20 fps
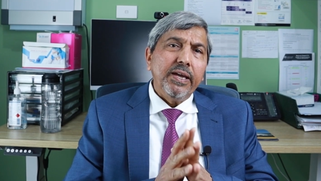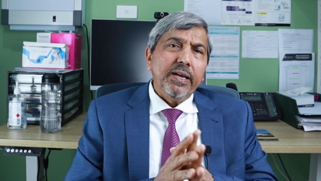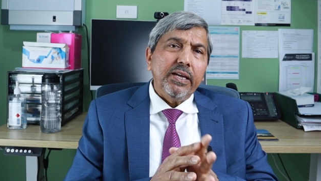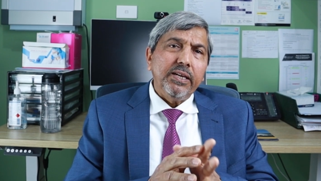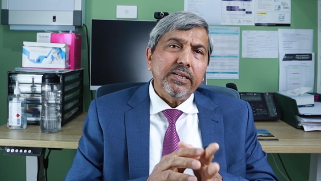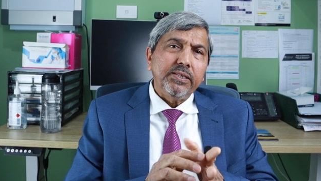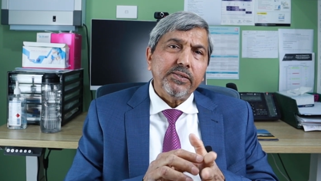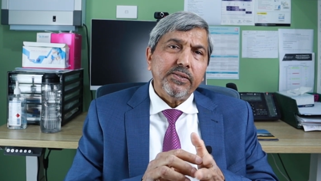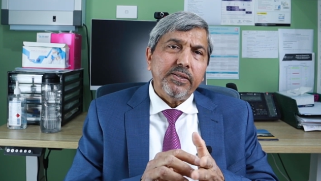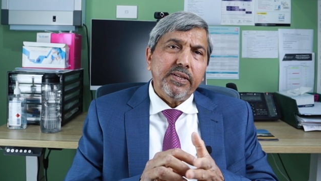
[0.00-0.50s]

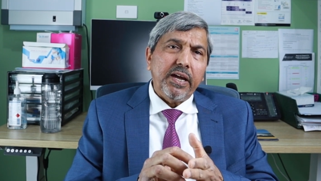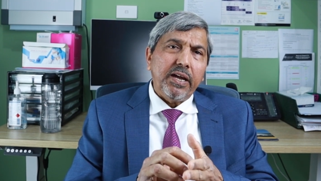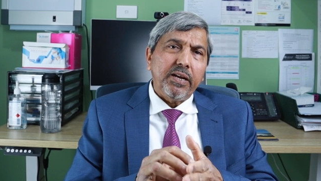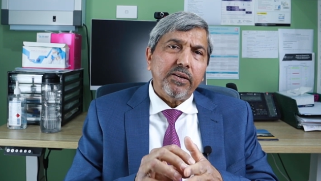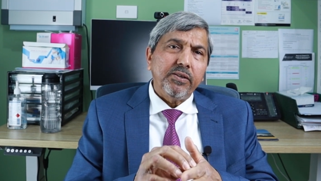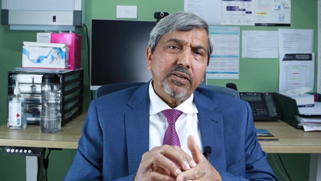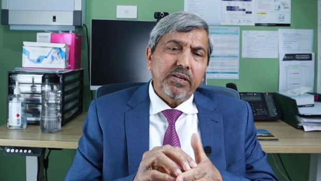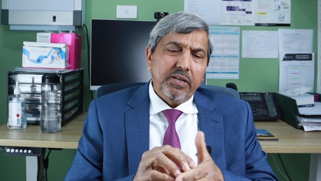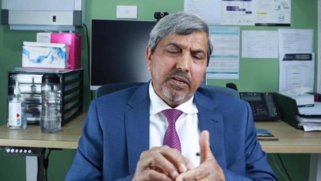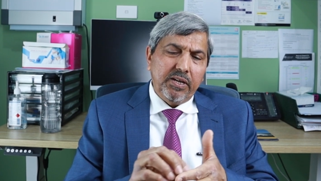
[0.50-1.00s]
is
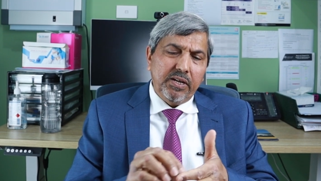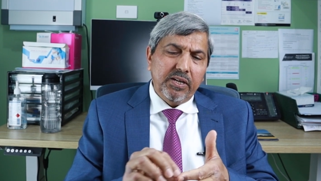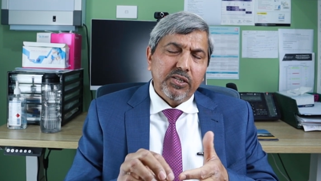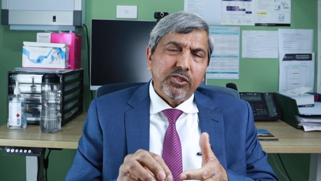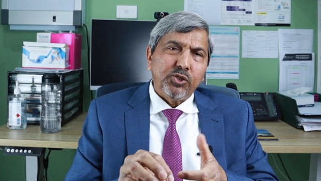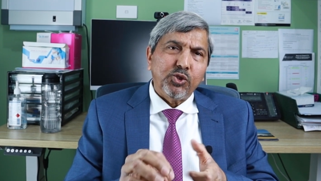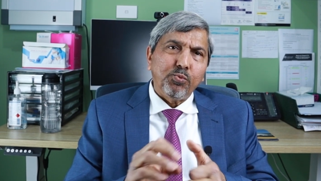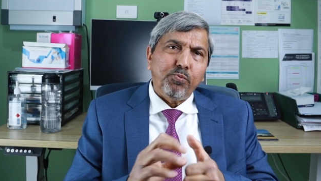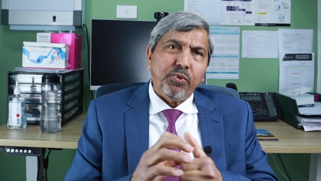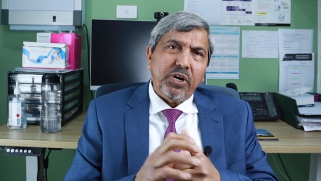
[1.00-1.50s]
that
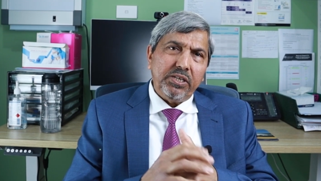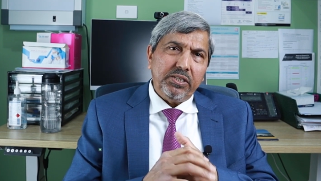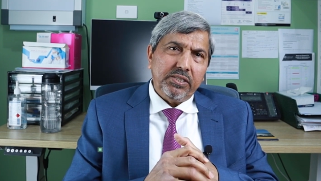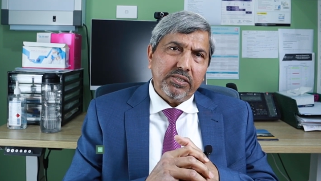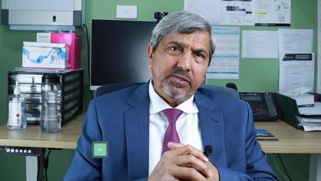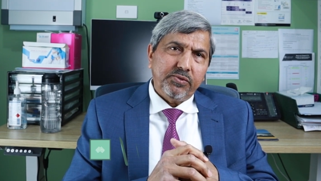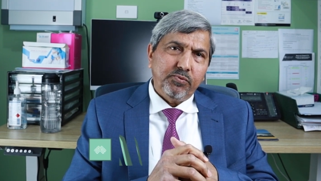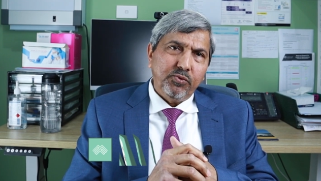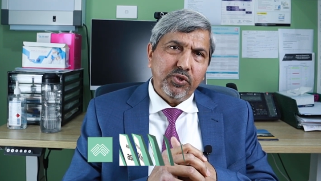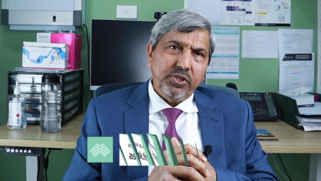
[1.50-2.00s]

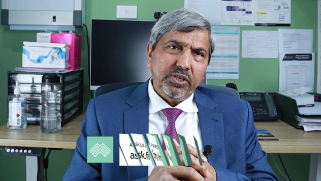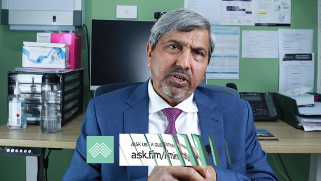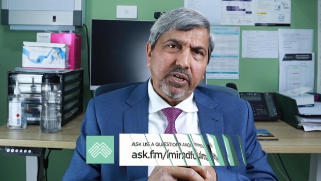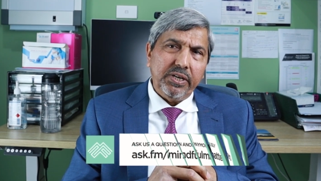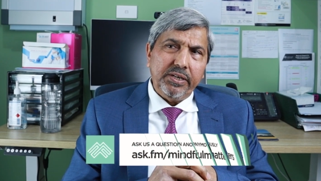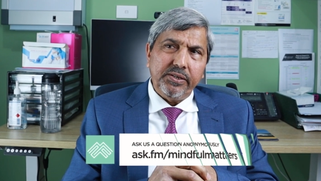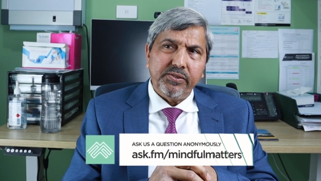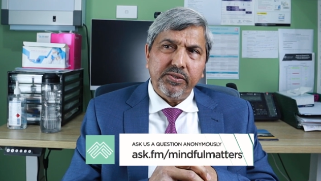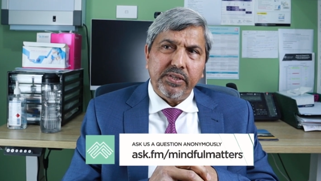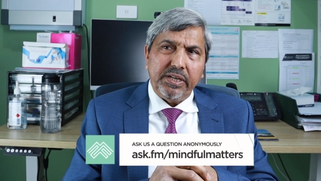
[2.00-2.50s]
spikes, we call it.